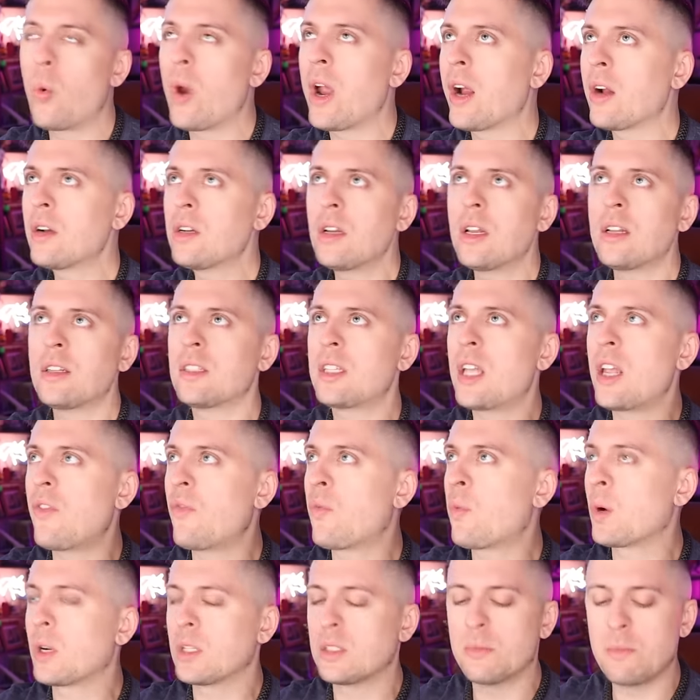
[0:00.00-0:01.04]
Where did
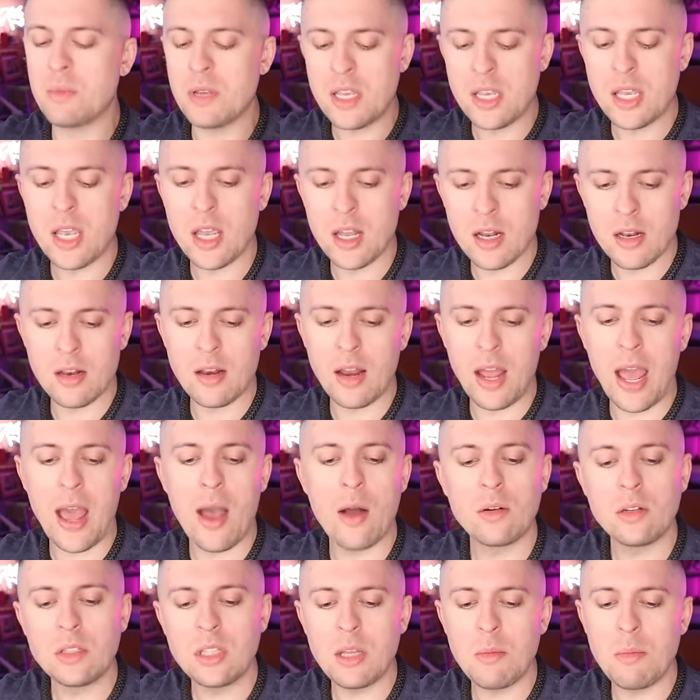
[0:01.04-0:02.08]
safe words begin?
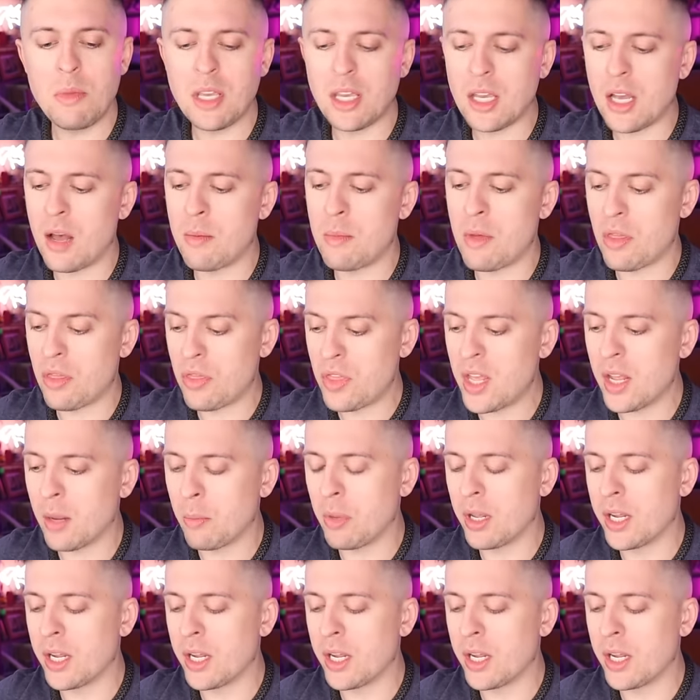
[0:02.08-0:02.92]
How did they become a thing?